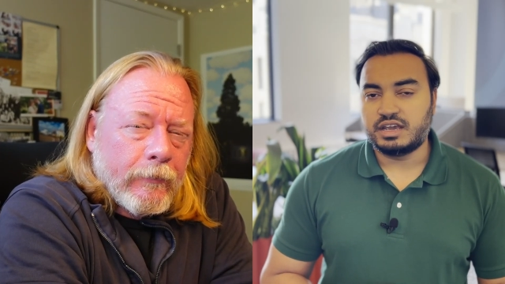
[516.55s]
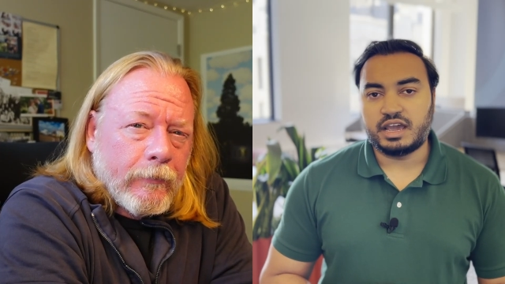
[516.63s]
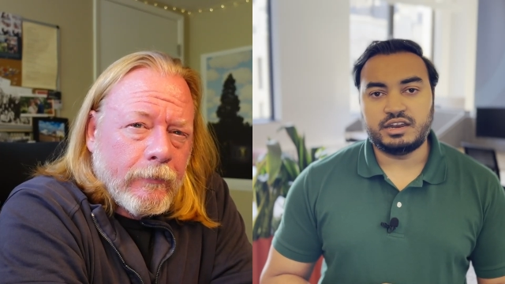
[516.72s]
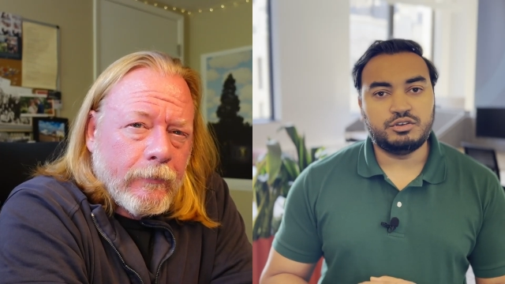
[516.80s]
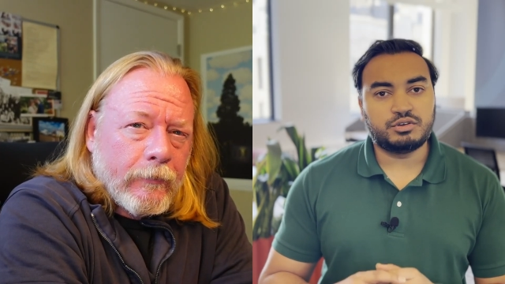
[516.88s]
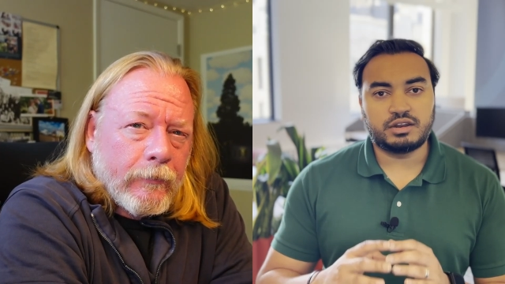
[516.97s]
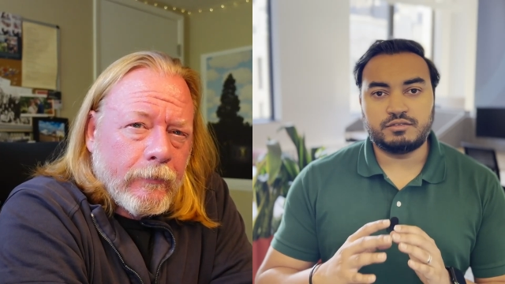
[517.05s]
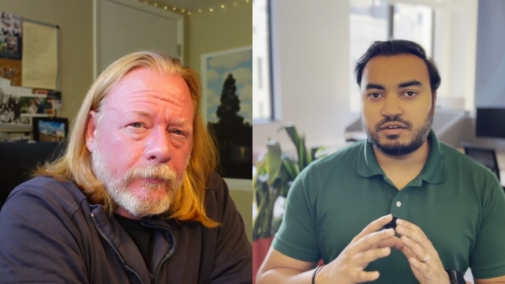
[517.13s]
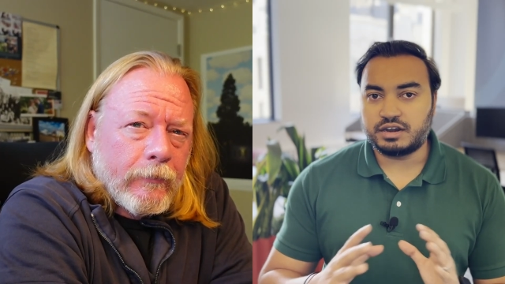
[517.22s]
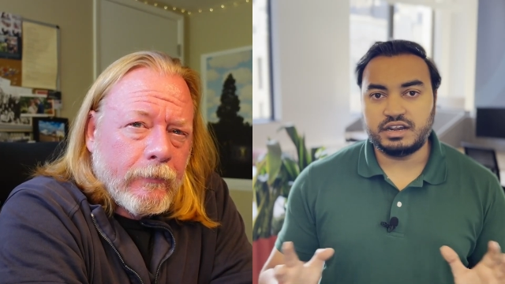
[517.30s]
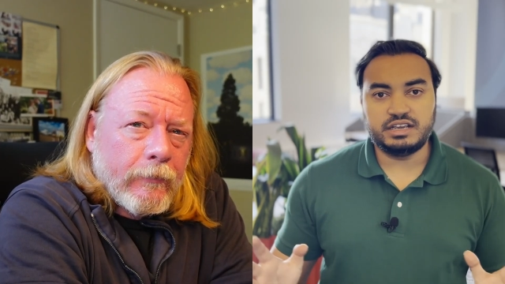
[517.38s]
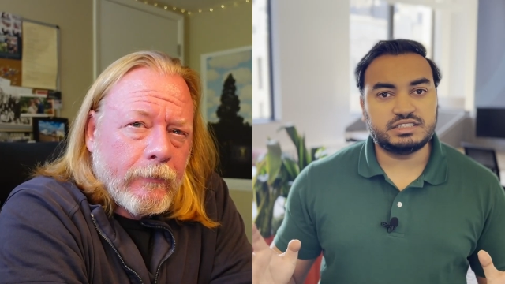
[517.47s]
Speaker 1: And you can
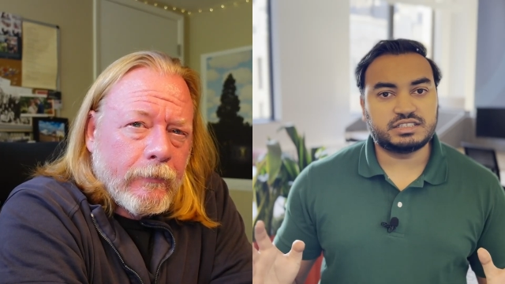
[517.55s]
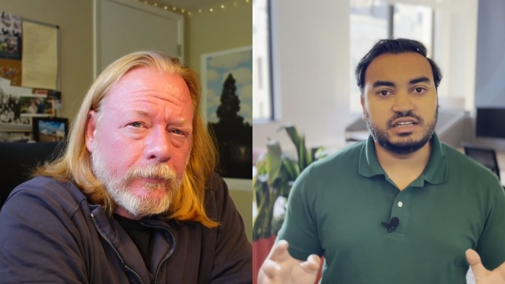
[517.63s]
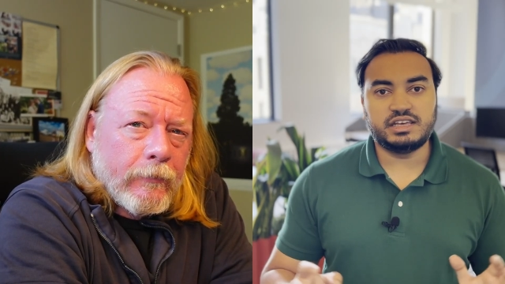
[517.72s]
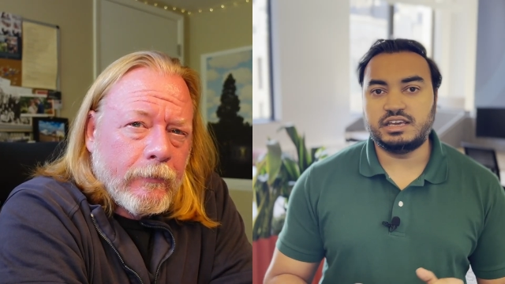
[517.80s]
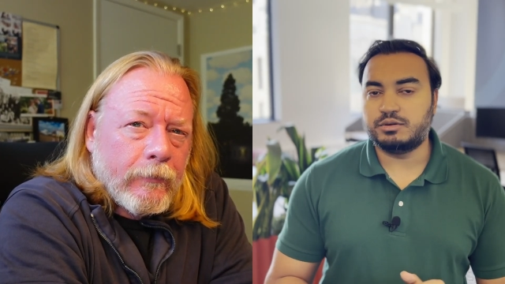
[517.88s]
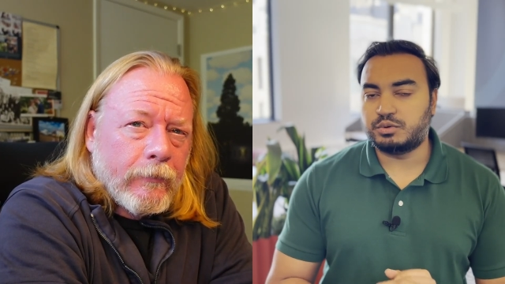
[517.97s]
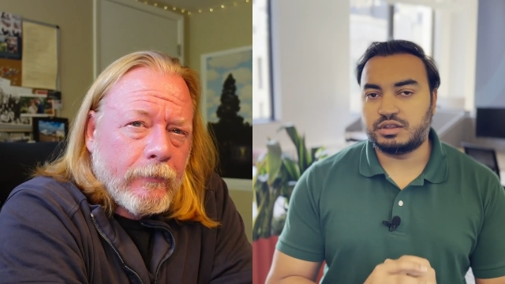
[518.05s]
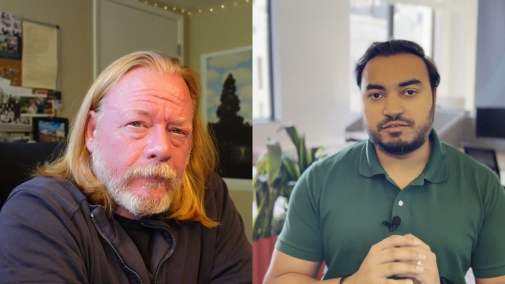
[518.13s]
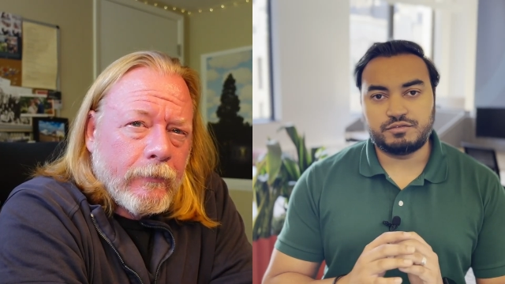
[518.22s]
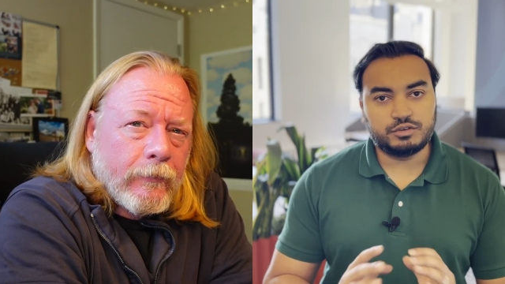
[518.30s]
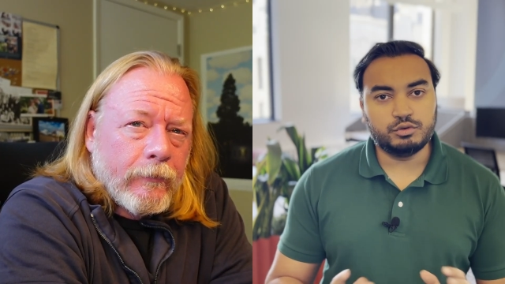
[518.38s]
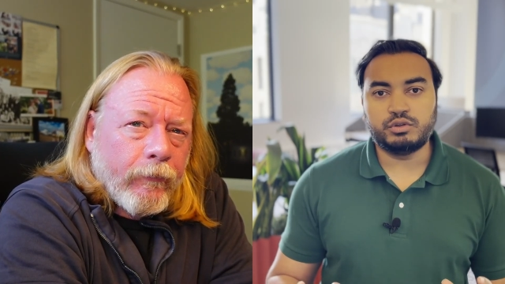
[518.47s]
very easily, with a
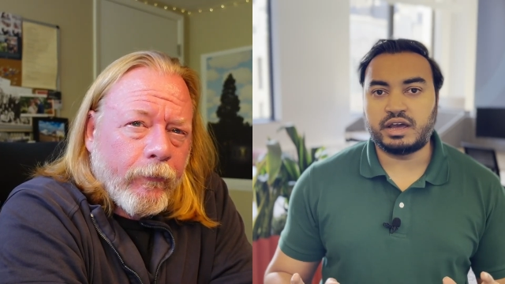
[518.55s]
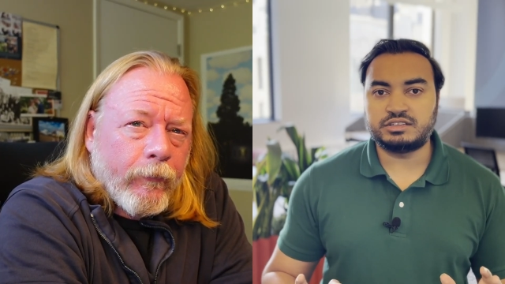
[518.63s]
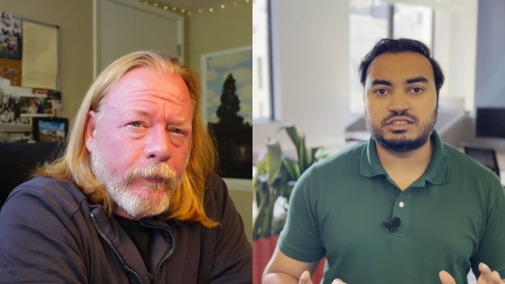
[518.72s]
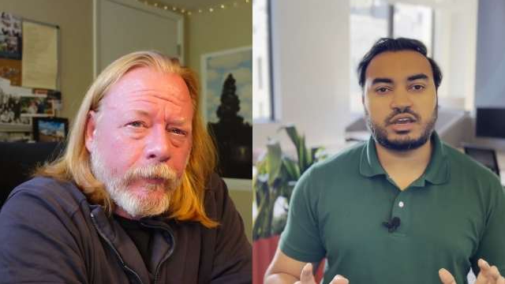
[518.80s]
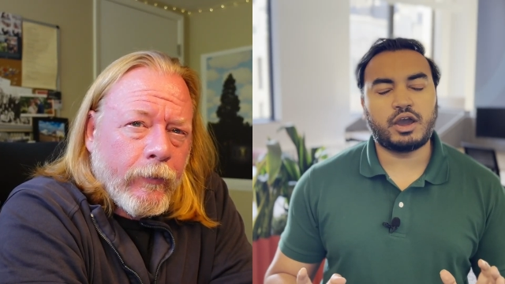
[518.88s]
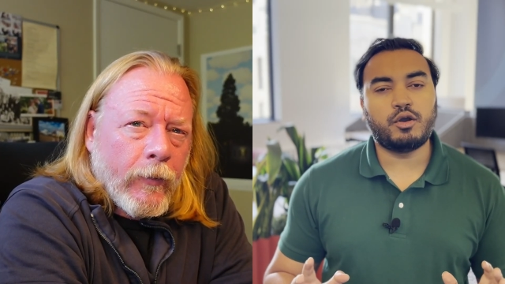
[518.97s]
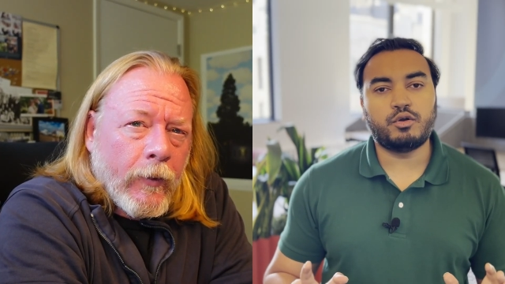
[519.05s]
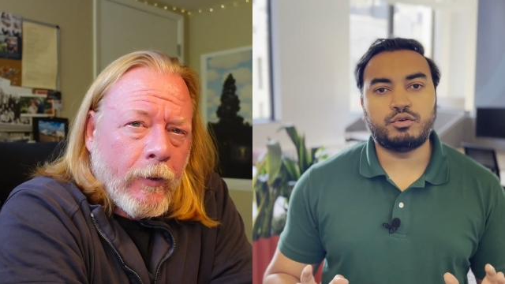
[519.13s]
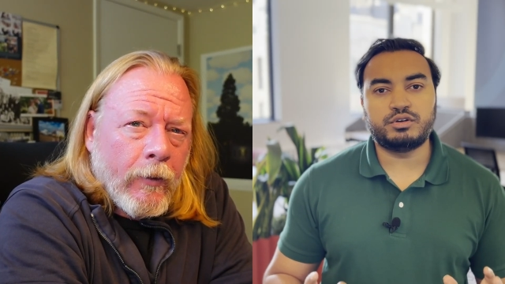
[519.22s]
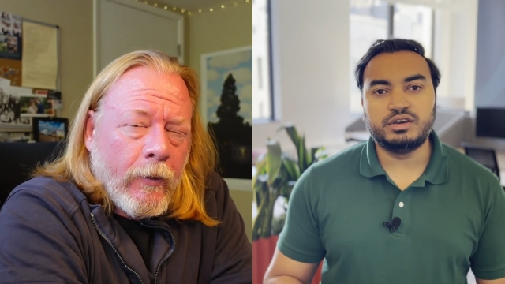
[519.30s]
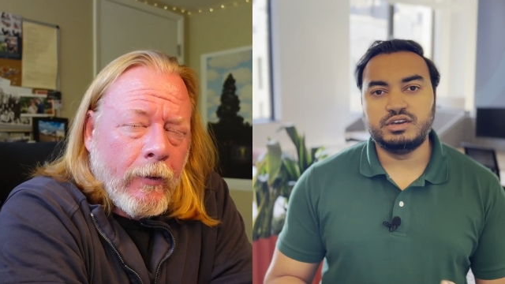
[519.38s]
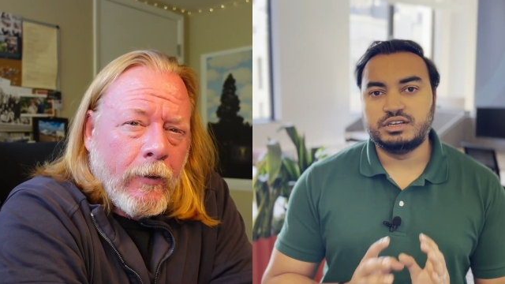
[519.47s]
few lines of
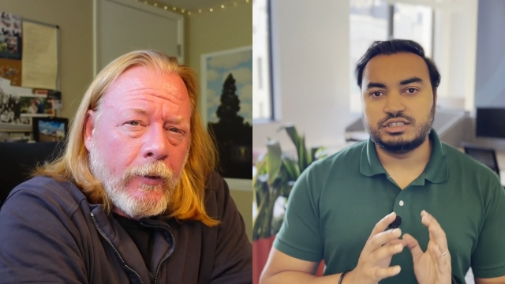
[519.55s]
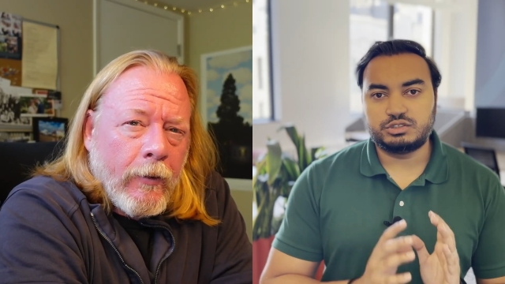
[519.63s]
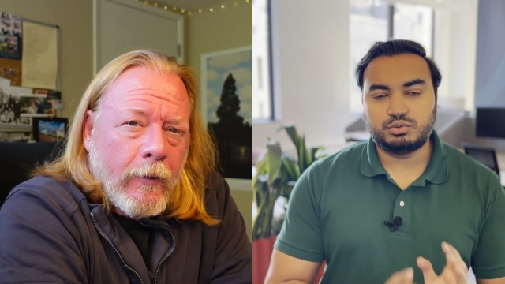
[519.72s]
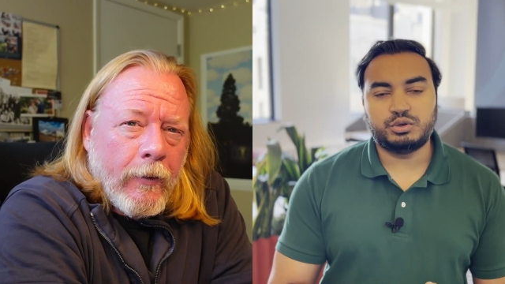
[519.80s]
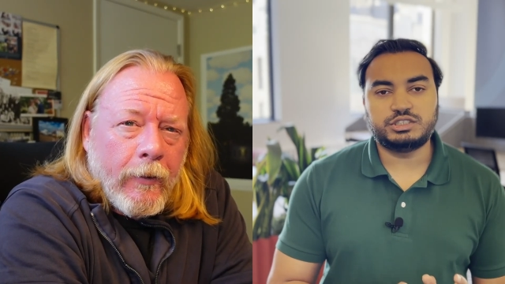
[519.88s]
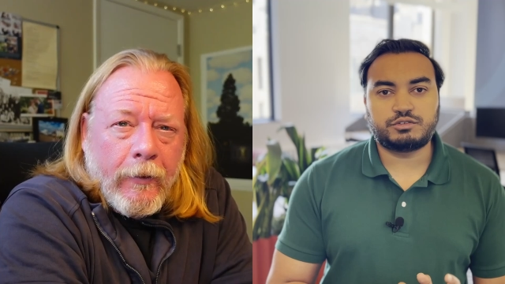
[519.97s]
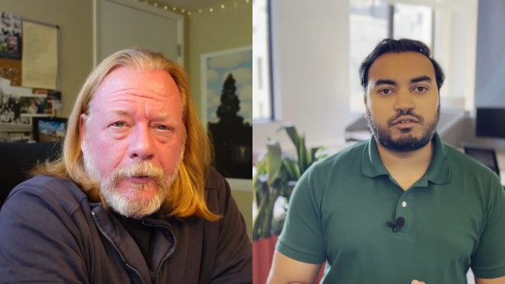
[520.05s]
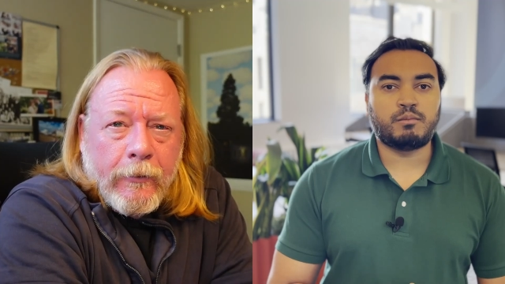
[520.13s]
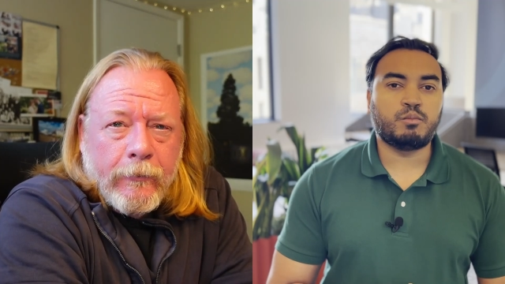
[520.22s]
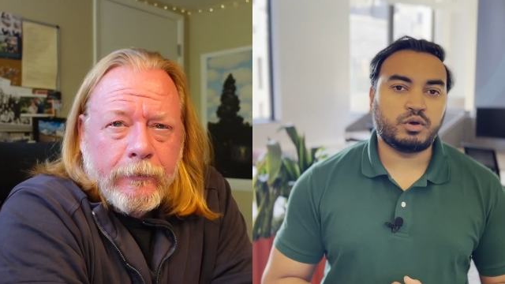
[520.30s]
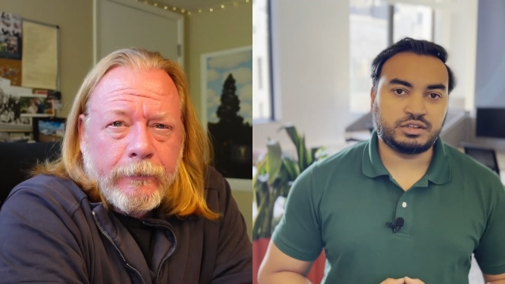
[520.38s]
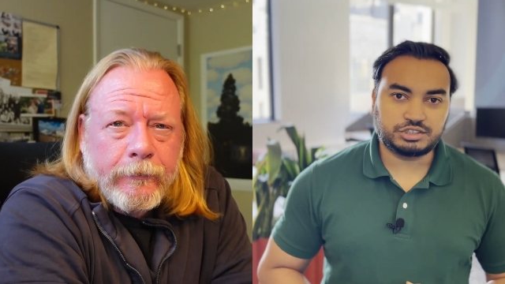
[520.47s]
code, switch
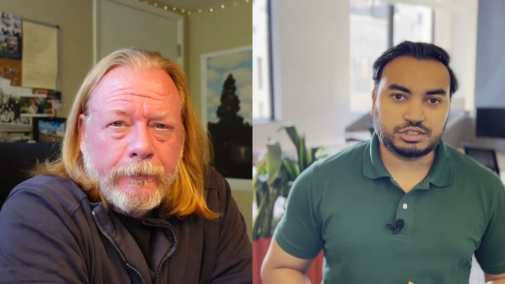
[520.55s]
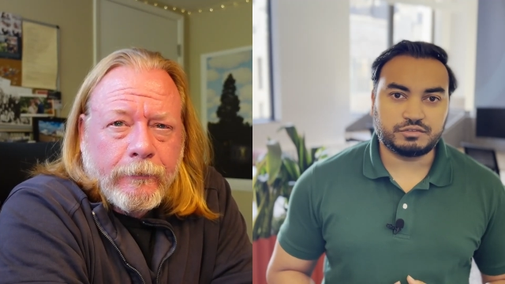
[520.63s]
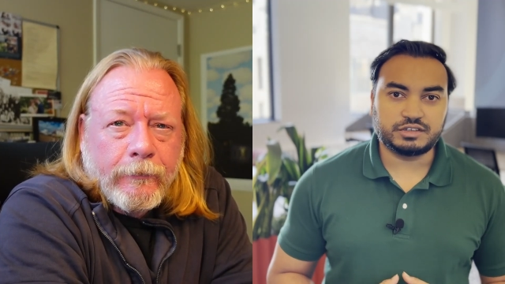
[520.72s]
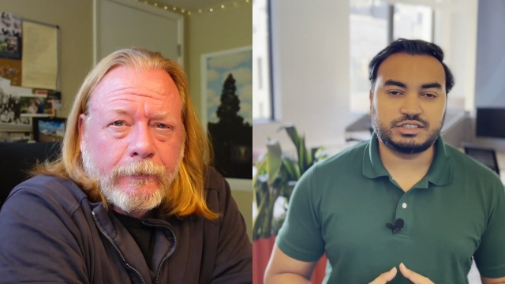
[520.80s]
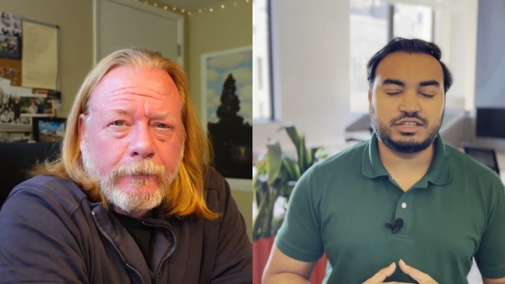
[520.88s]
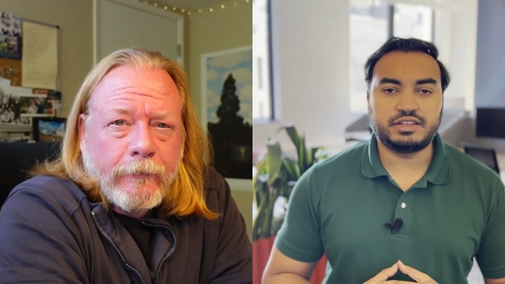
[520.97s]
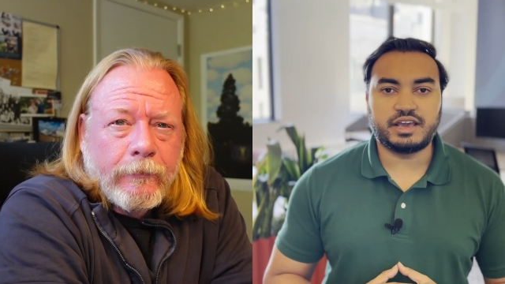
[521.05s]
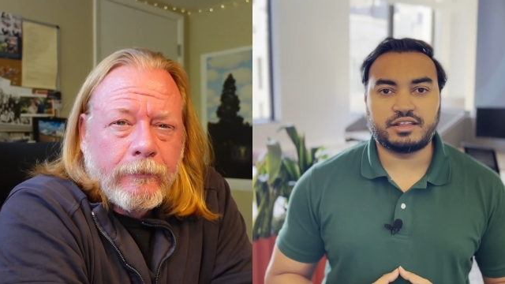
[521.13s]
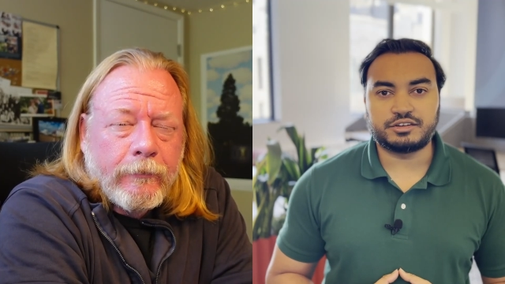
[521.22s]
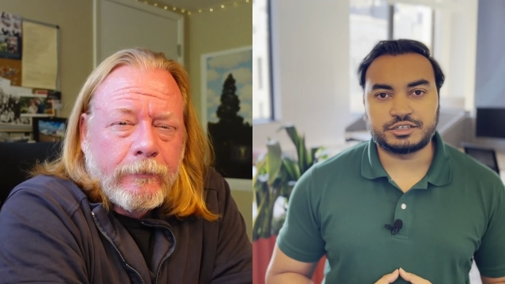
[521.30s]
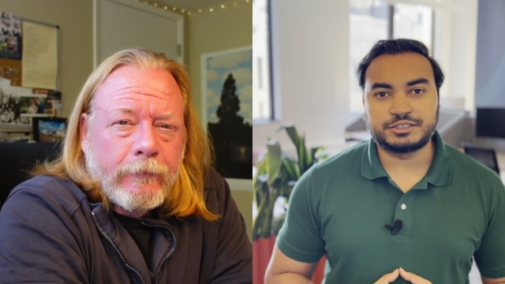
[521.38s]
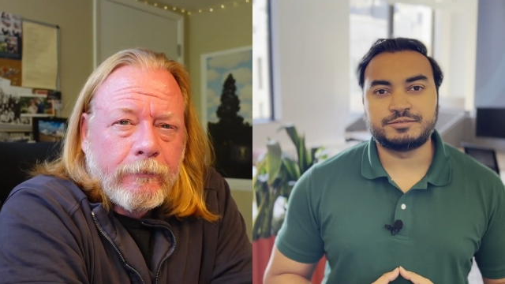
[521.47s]
from one service to the
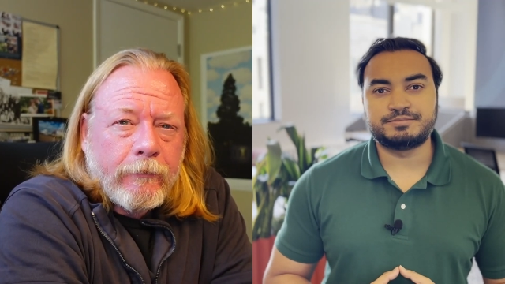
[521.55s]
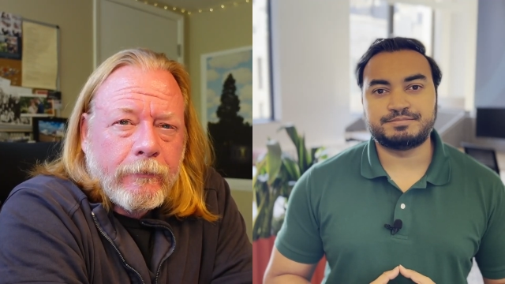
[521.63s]
other.